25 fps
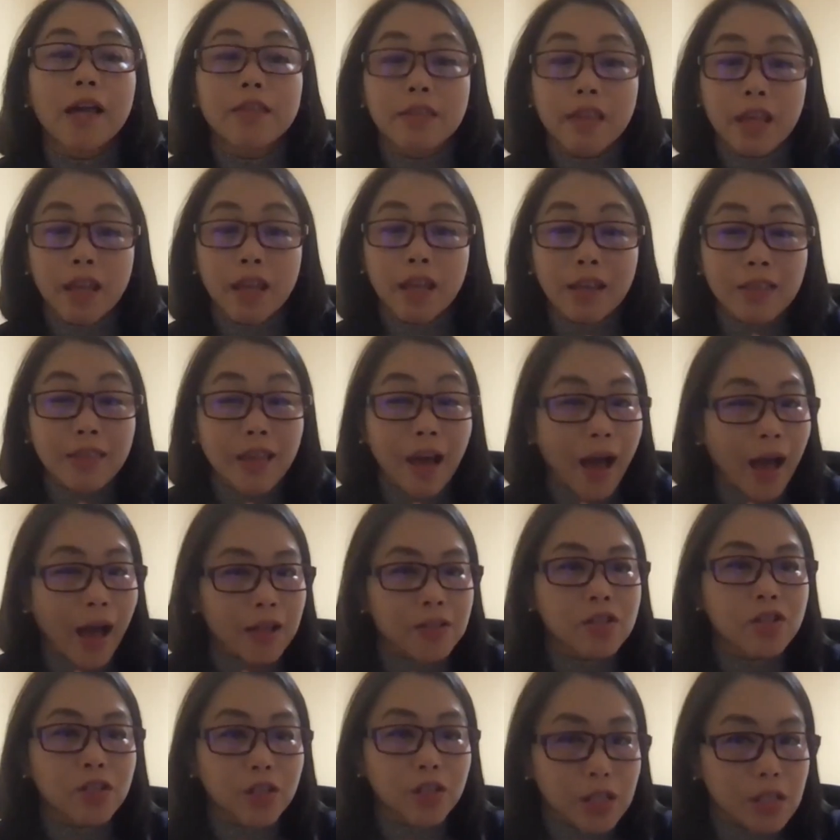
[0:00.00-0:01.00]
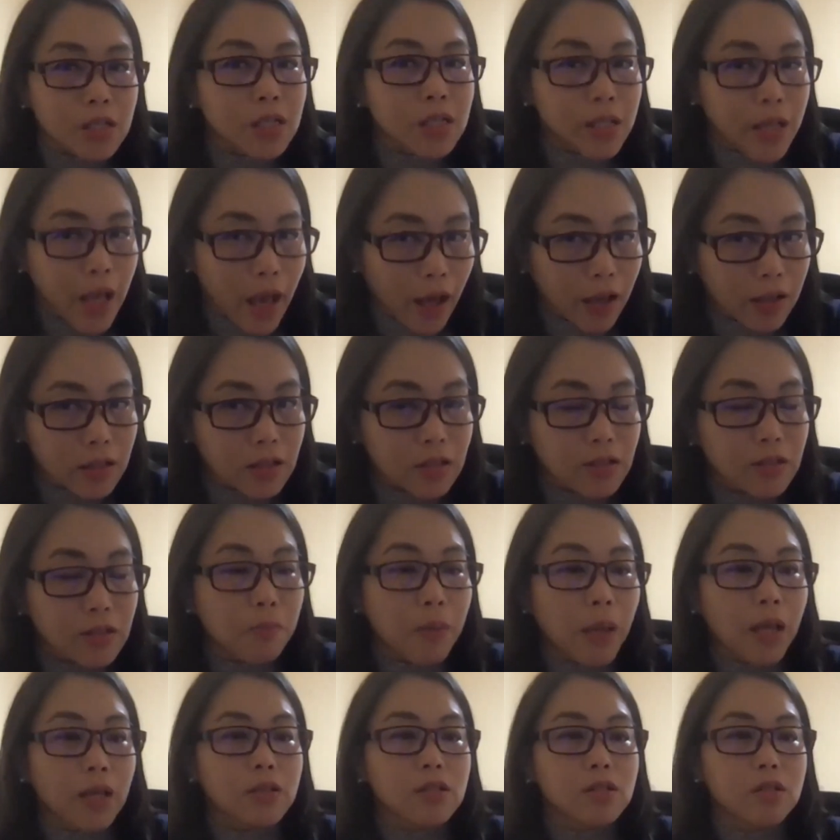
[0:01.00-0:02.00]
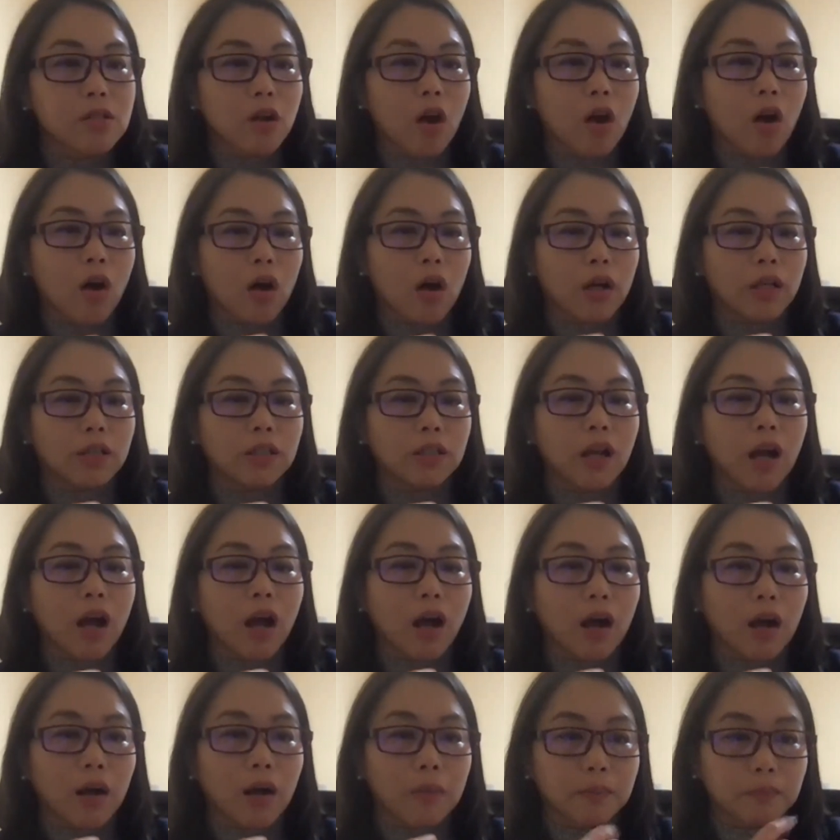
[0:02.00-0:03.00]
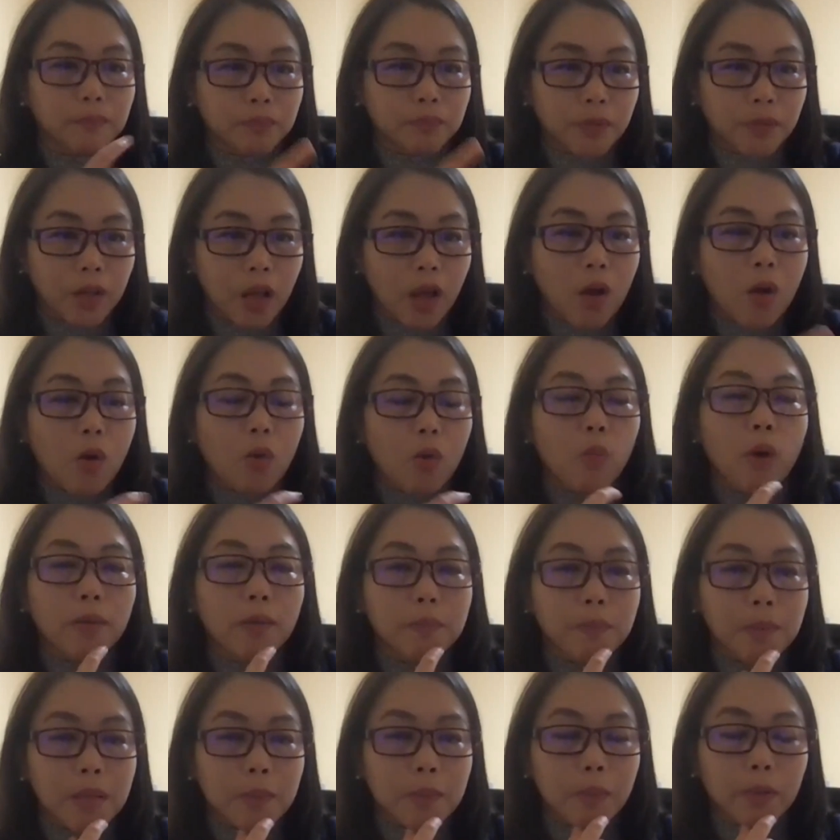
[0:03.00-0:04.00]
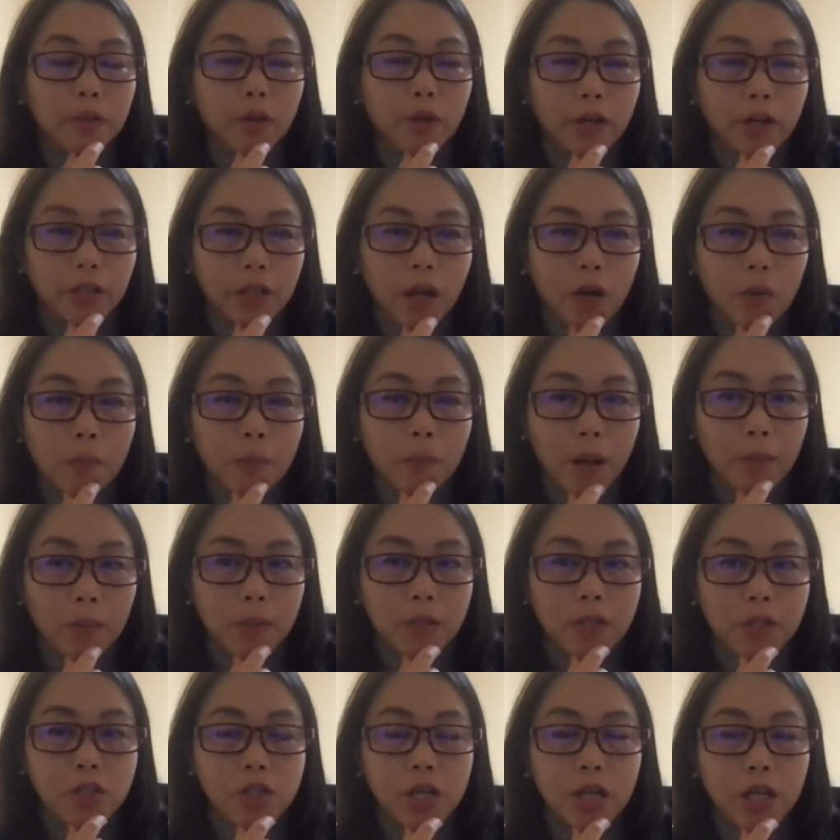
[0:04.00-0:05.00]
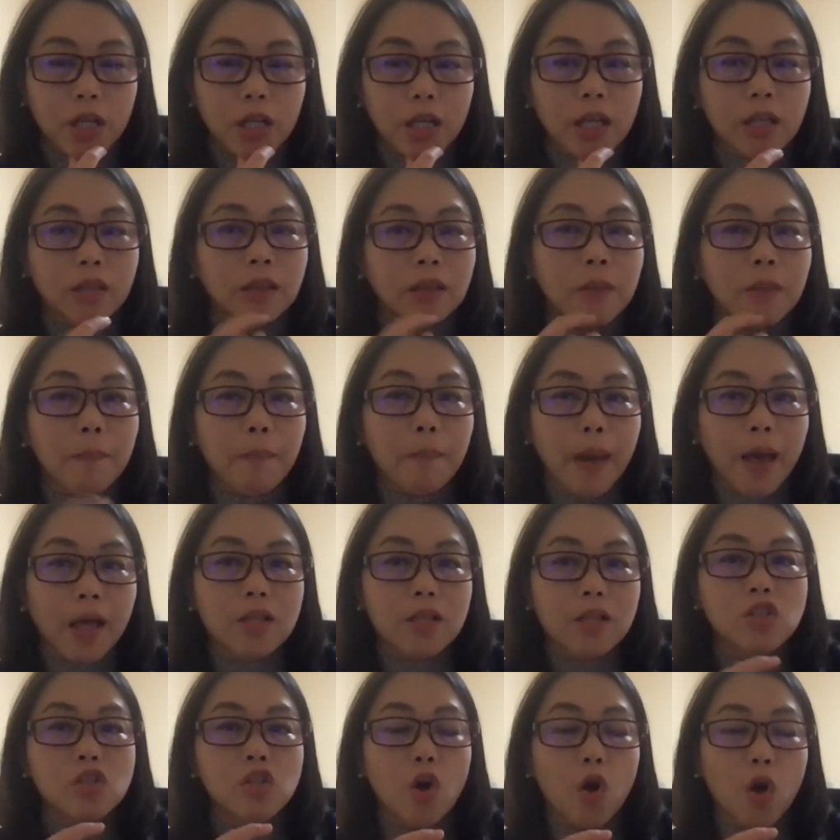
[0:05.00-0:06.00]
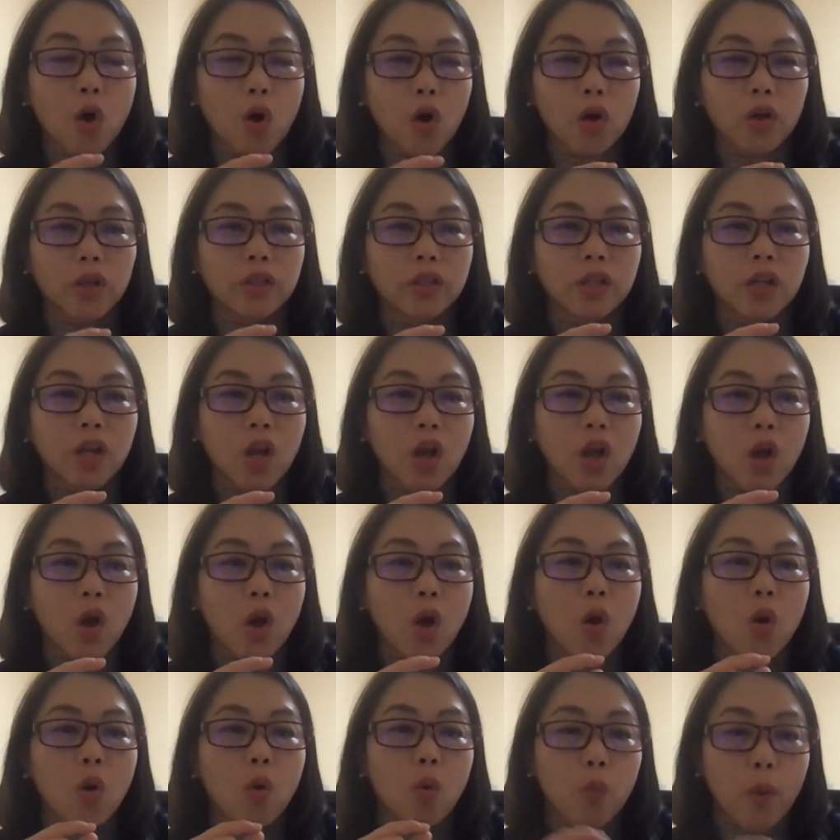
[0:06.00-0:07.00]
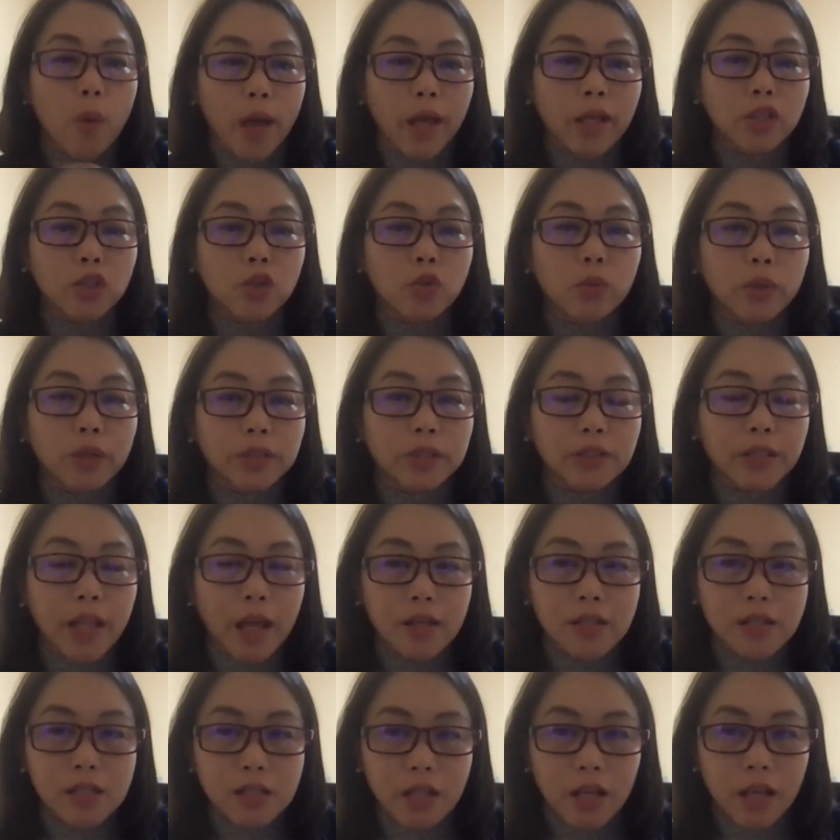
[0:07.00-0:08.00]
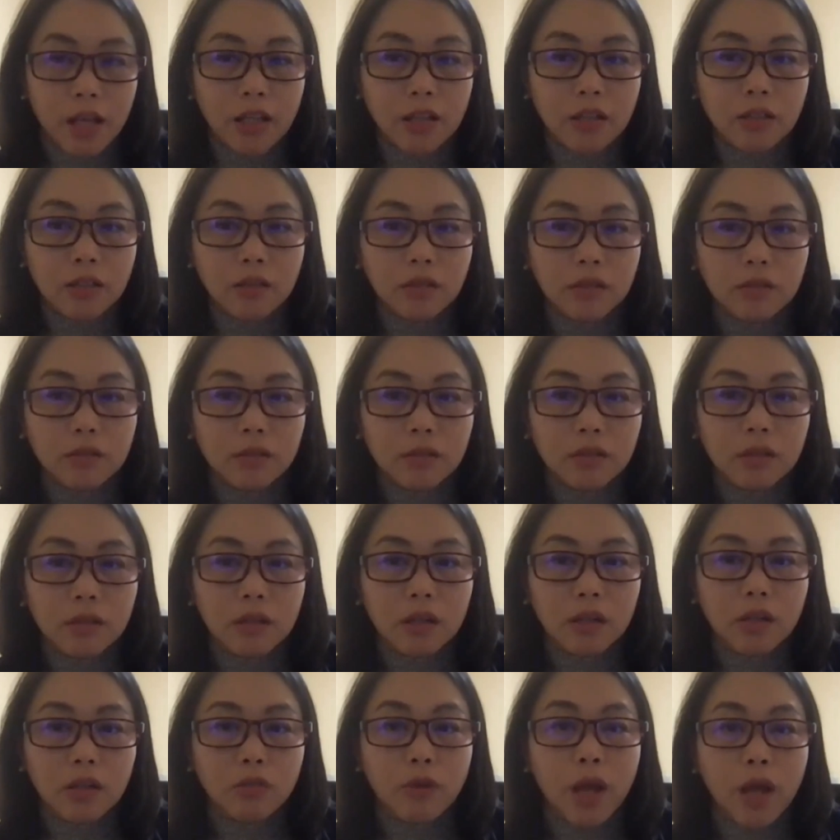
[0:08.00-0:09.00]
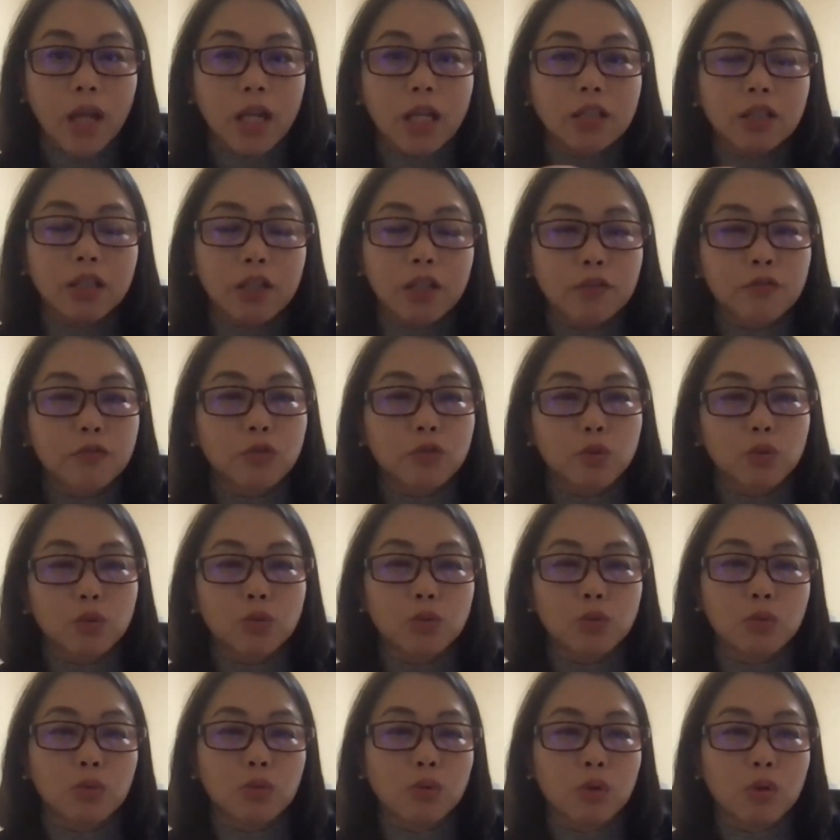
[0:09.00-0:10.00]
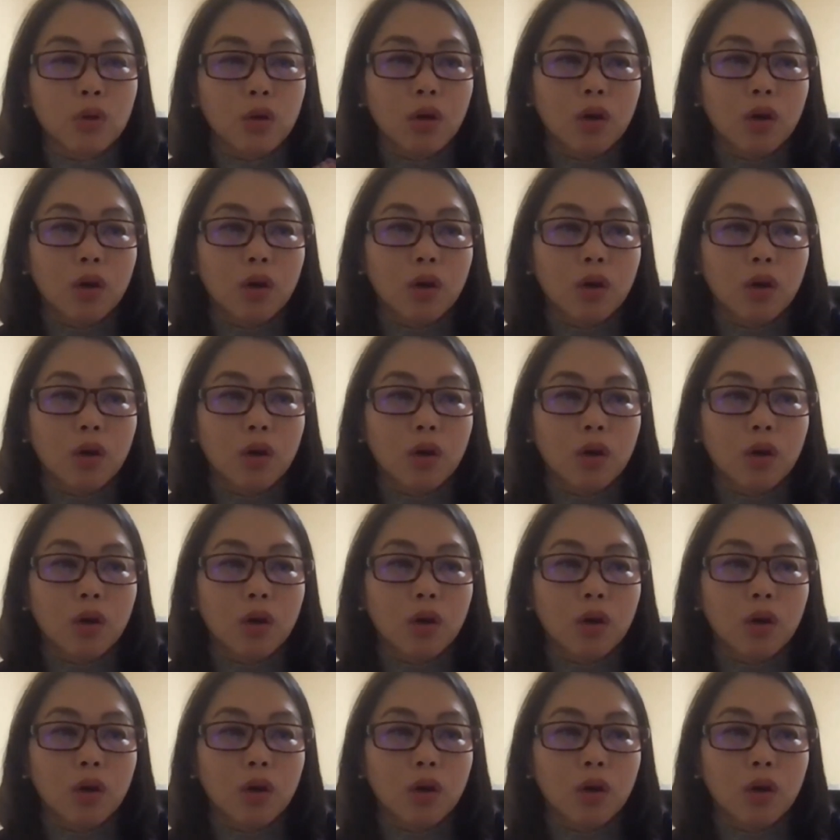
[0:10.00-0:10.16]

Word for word: think the answer is yes, based on um, what people are now publishing. It depends on when you were tested relative to